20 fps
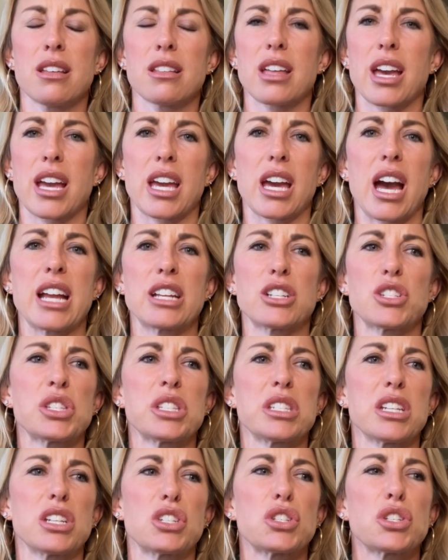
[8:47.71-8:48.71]
Like I
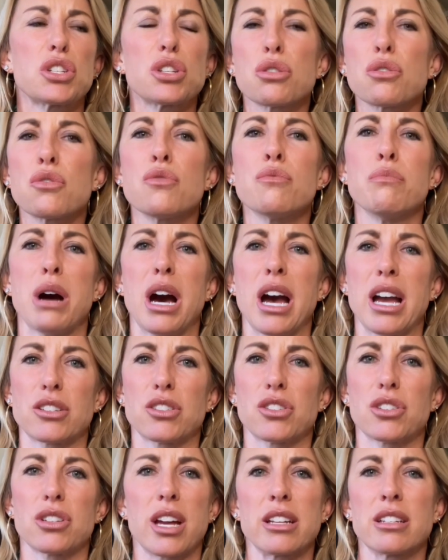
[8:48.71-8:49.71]
just did too
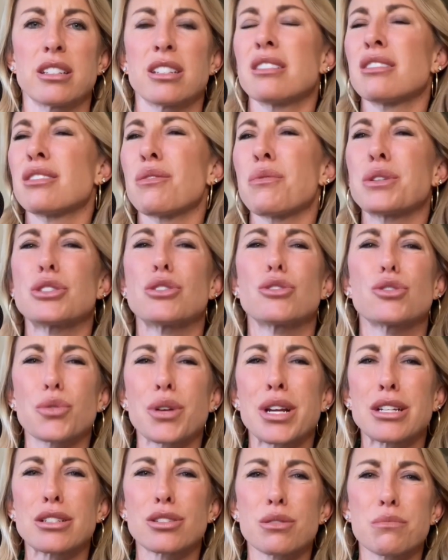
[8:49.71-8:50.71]
much. When you
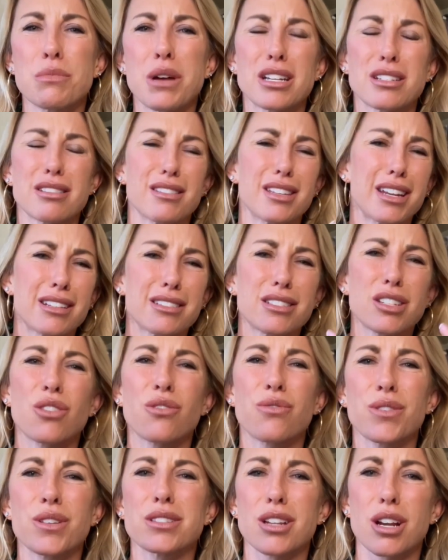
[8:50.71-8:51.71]
drink too much and the next day
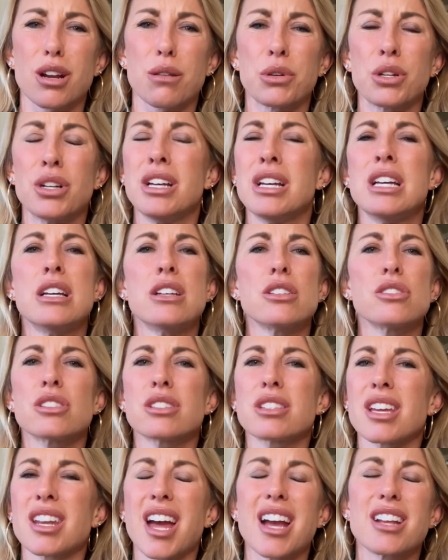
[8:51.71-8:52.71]
you feel terrible. She
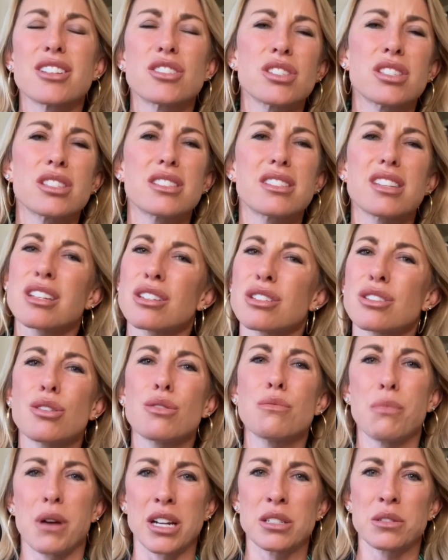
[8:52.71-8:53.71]
said, I just did
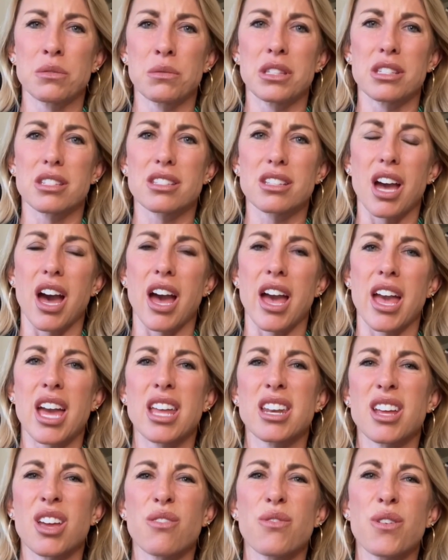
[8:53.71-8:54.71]
too much with this guy
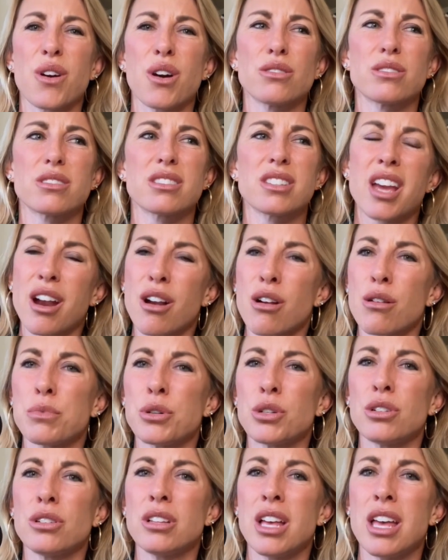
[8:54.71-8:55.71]
and I felt
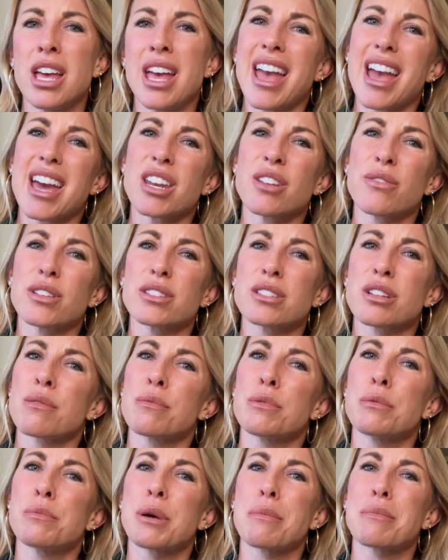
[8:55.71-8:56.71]
terrible and I felt
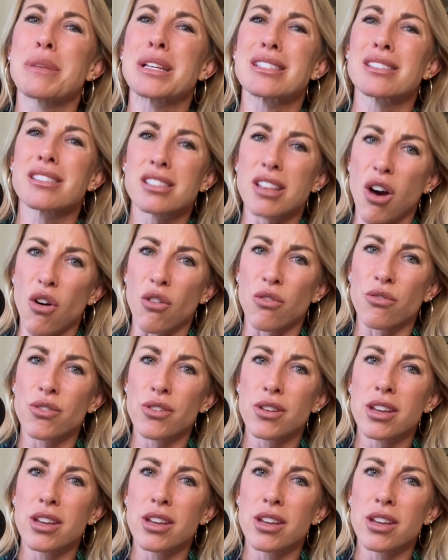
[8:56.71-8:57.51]
terrible about myself.